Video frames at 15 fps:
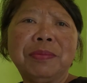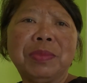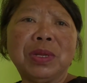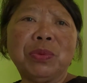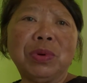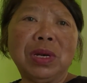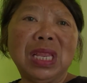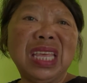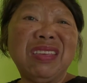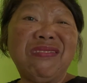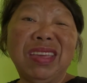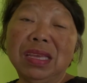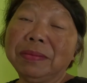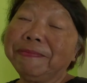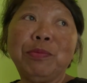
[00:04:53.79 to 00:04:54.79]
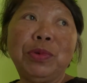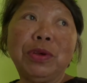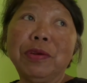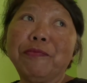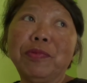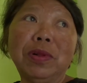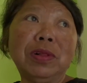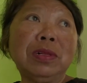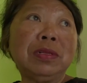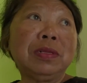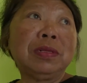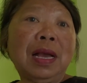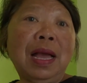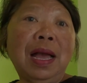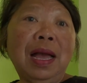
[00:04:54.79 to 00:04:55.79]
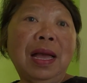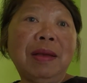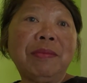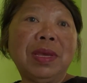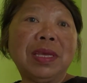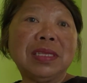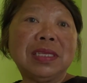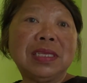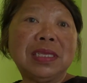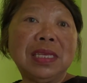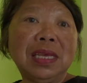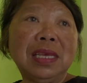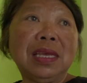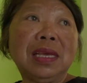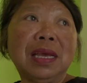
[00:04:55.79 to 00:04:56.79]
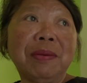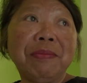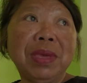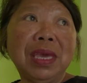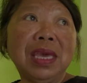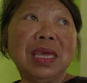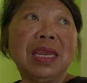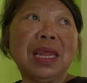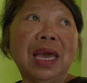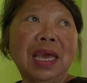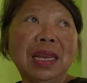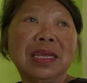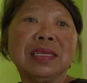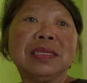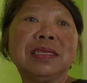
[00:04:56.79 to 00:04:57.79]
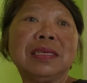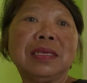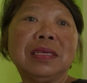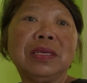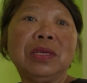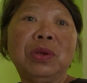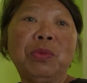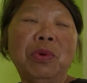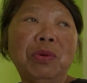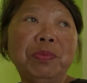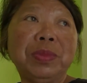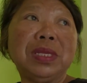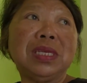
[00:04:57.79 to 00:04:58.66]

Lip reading: but we're leaving. Beautiful, come and see Camiguin Island. You won't be